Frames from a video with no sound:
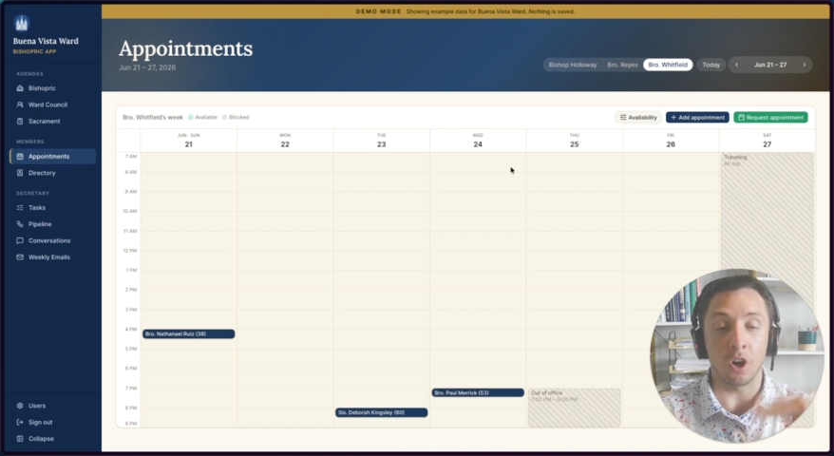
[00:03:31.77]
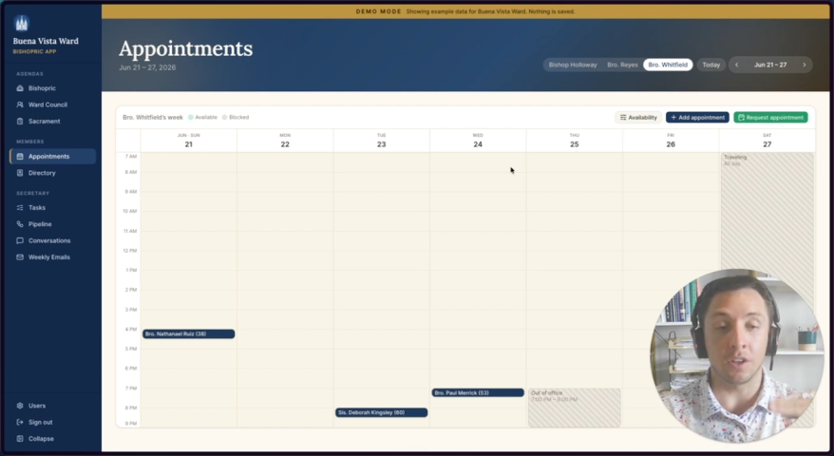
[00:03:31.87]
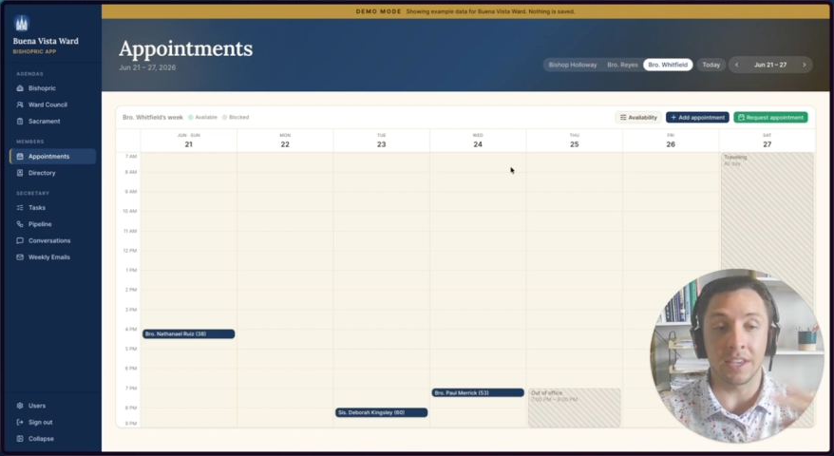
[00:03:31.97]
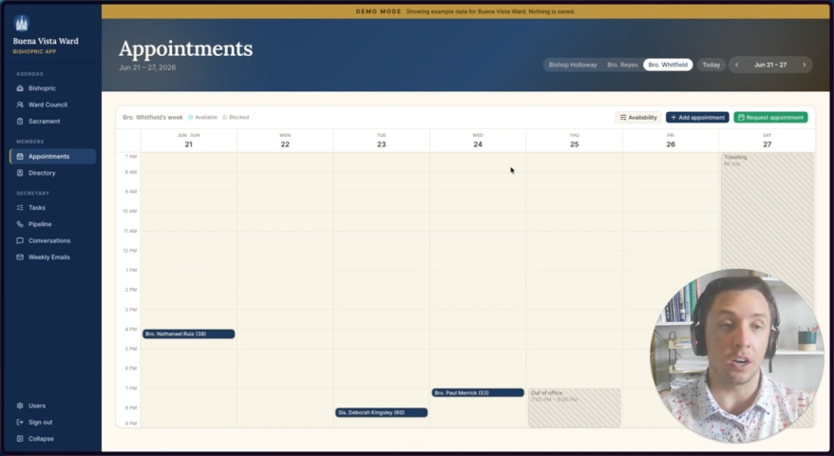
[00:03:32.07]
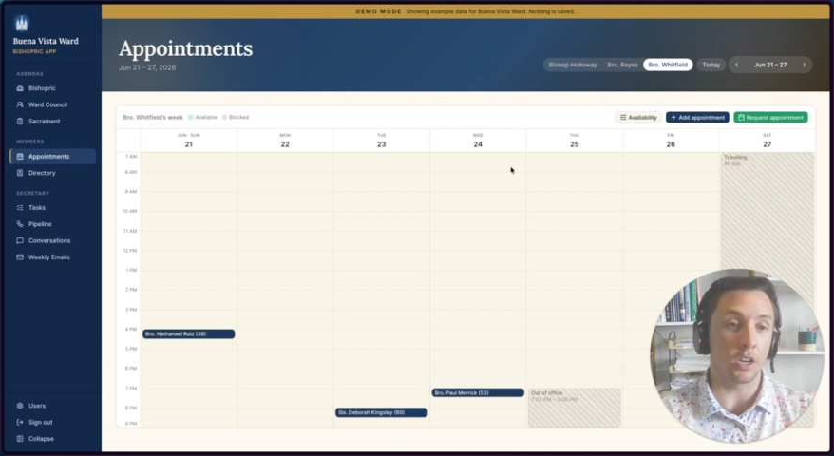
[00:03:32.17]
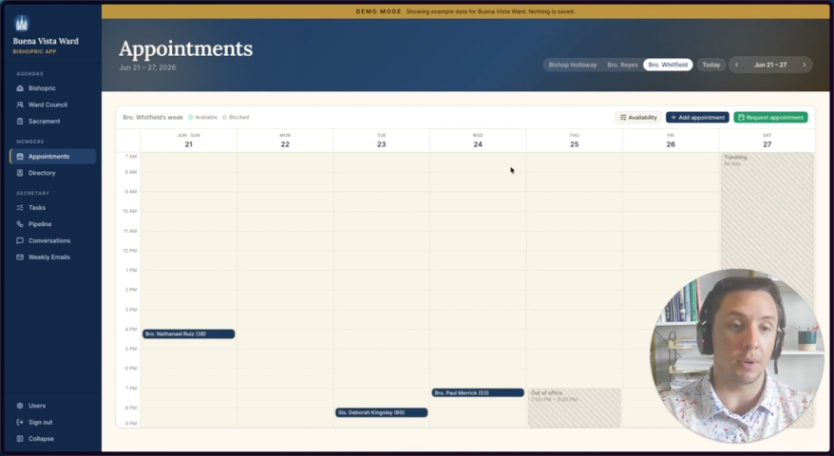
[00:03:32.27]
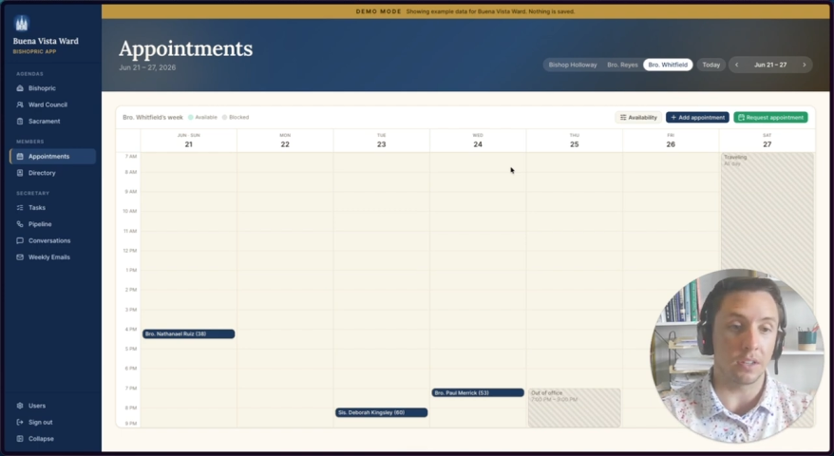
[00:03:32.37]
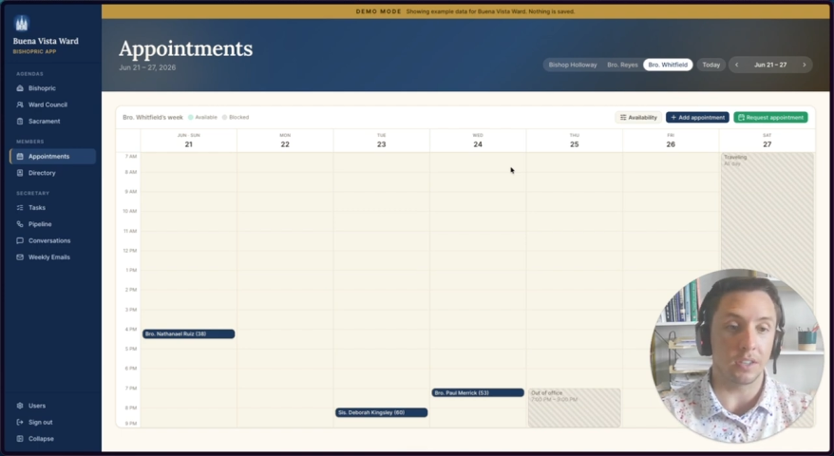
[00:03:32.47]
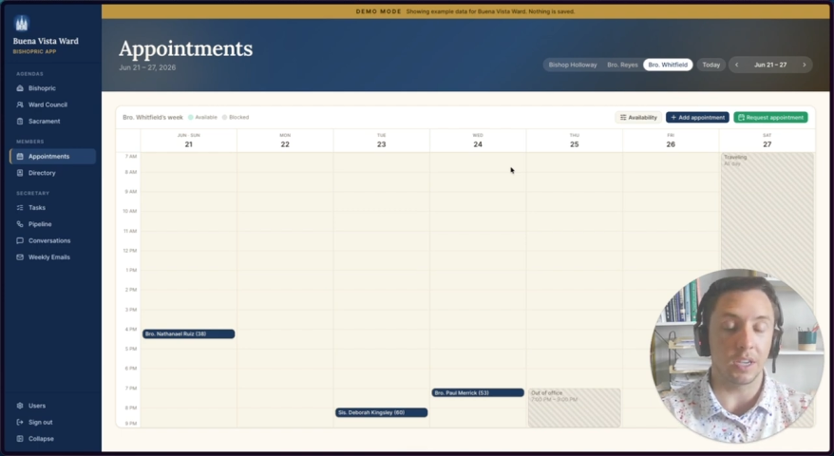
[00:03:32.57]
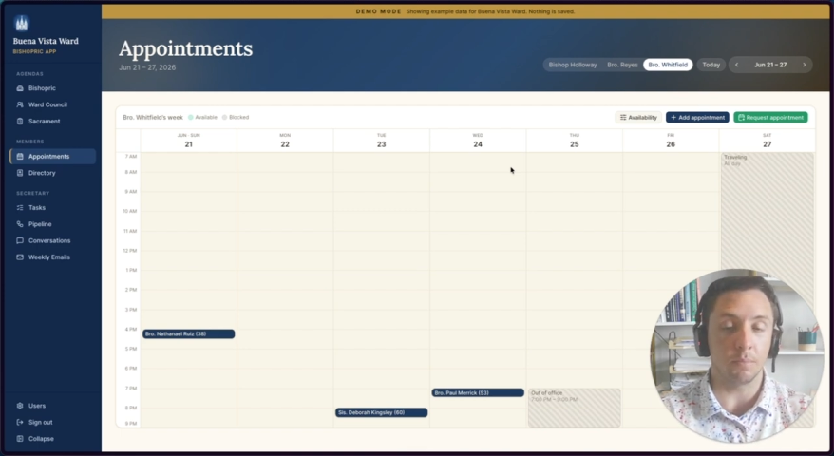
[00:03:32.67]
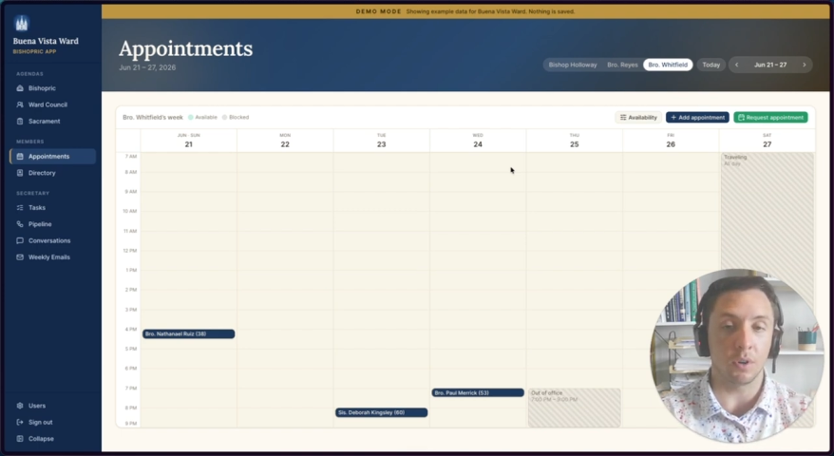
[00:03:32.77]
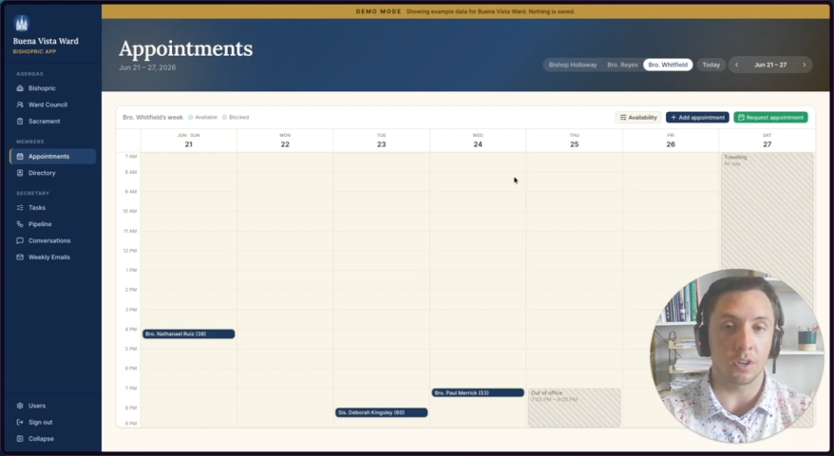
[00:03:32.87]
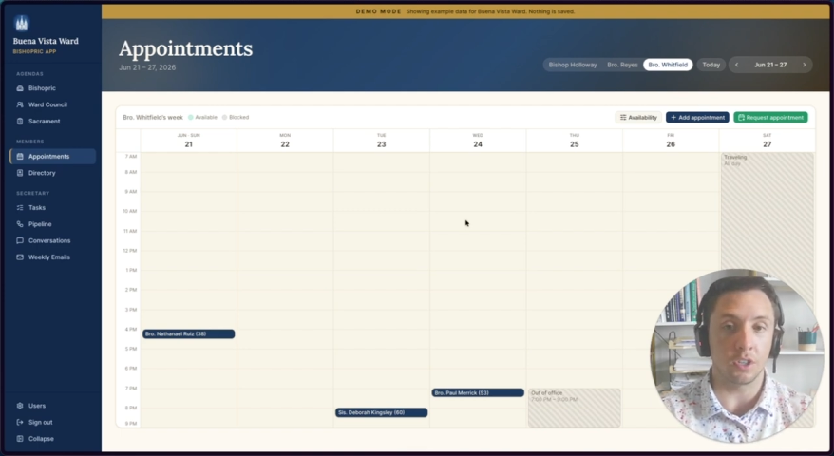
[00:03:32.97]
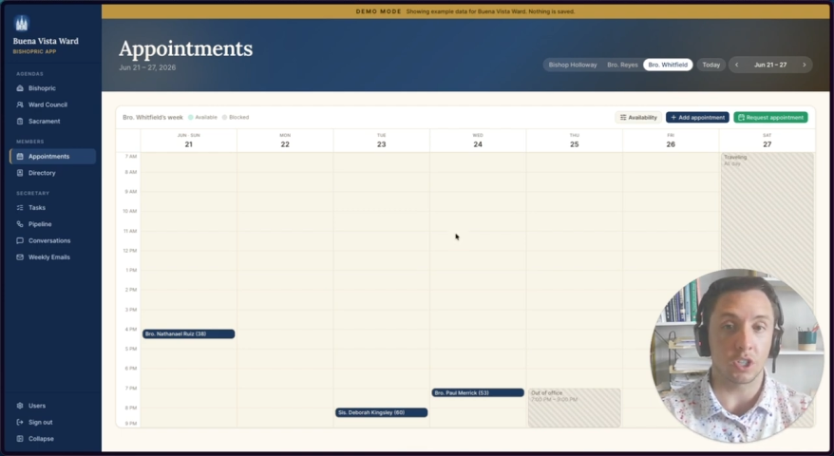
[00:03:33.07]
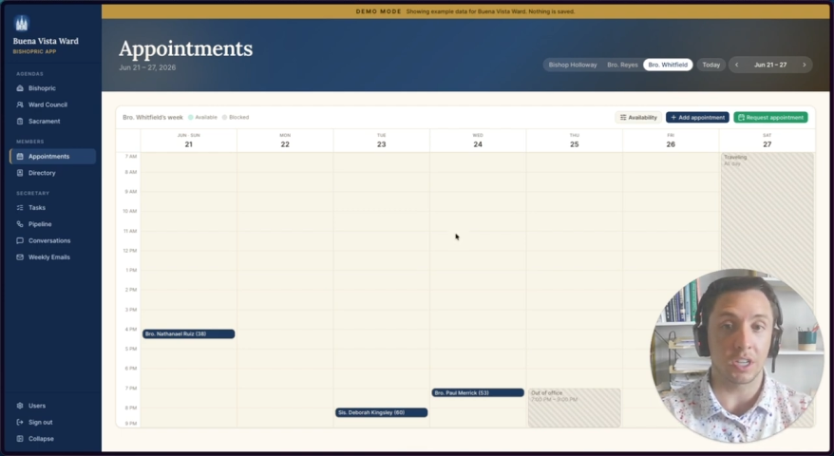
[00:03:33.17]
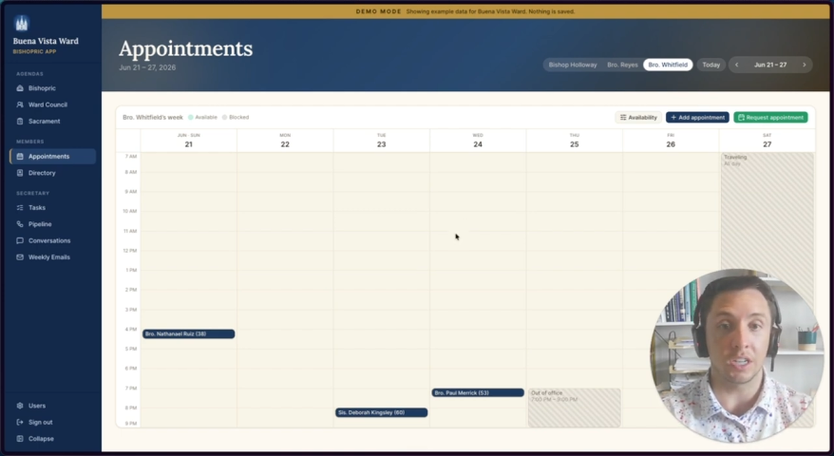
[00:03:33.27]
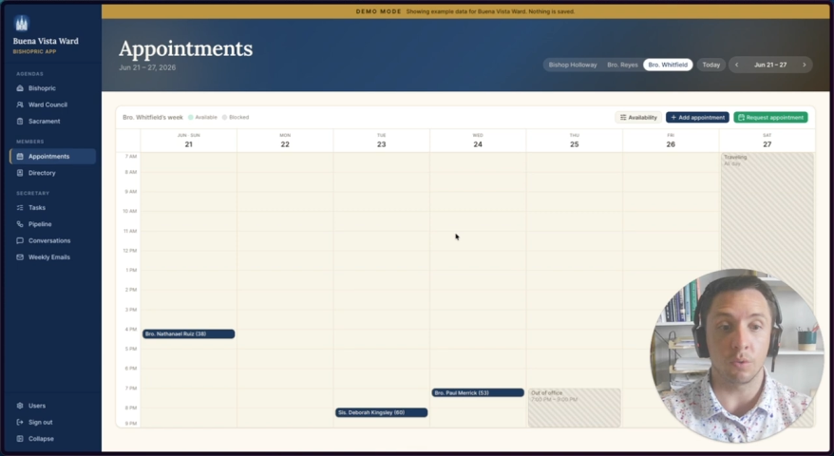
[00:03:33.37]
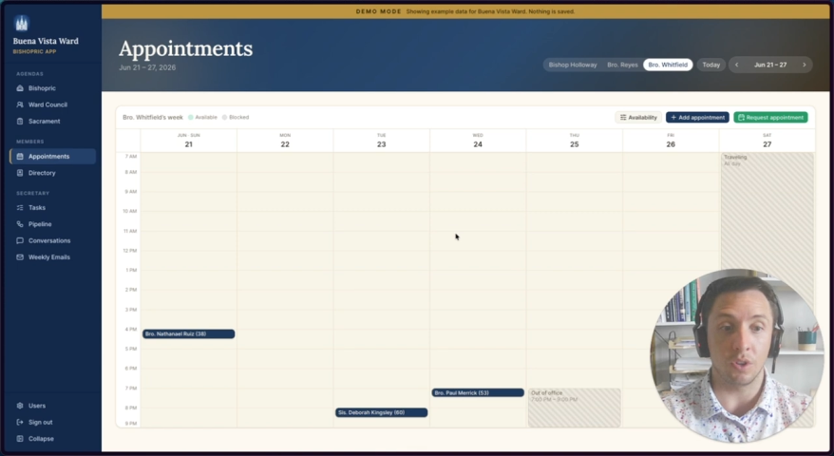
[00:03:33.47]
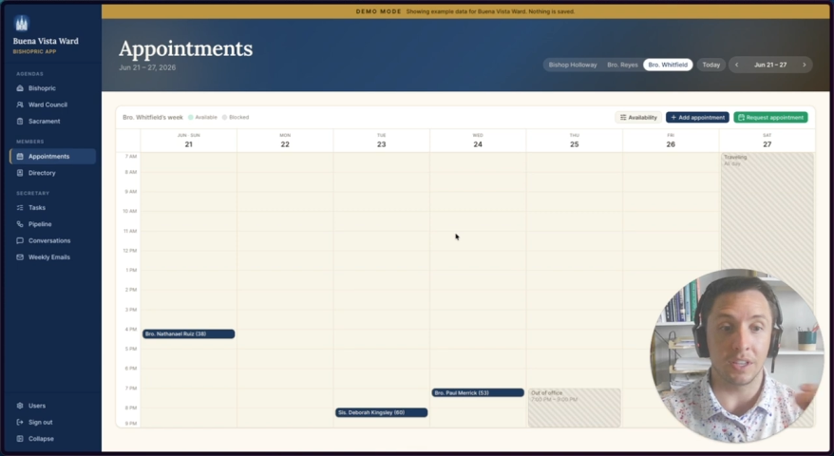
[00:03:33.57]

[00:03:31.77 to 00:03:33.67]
they automatically get put on your schedule,